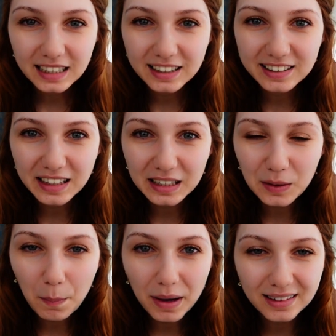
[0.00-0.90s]
It is like
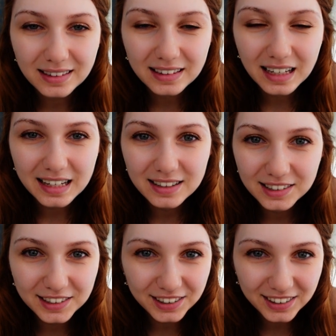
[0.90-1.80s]
the best
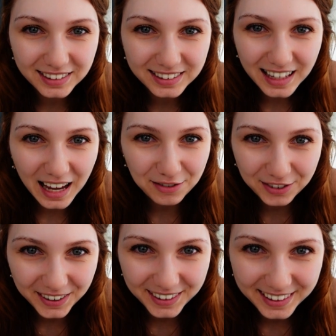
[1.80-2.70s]
insult
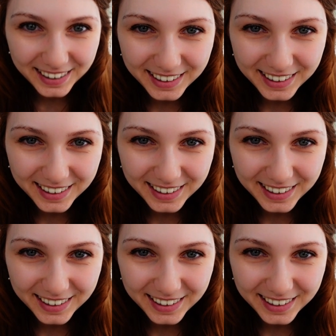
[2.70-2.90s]
ever.